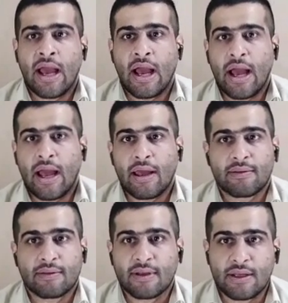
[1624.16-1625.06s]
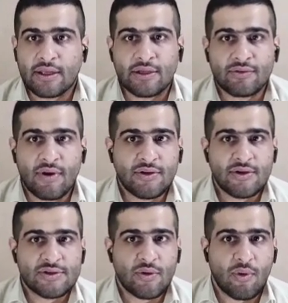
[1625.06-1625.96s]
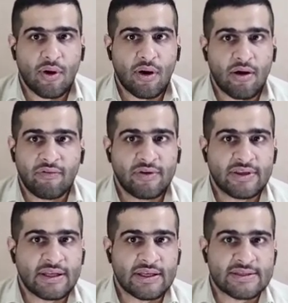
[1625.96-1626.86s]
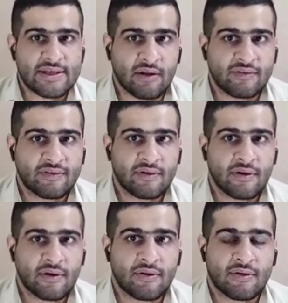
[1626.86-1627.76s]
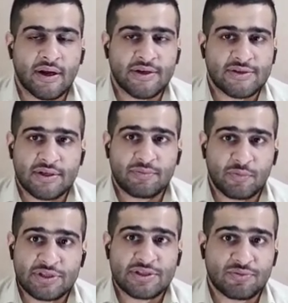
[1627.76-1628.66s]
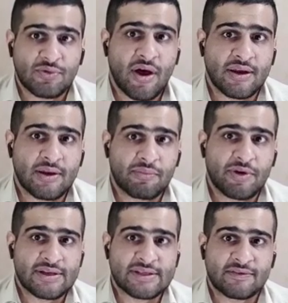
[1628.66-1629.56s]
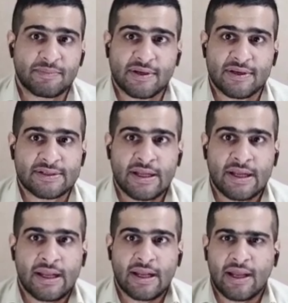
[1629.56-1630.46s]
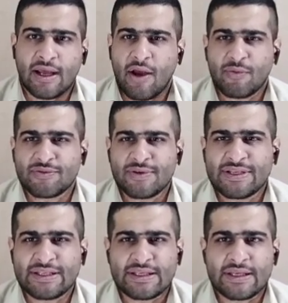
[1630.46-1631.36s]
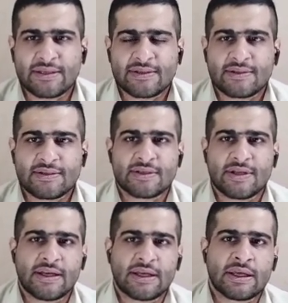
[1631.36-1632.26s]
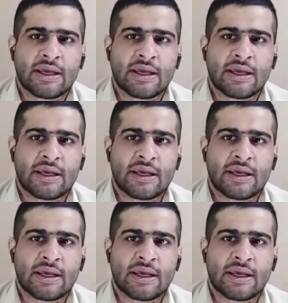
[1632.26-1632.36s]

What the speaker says: Uh, Iran does everything itself, right? So, which is rather impressive because, like, I was reading a study,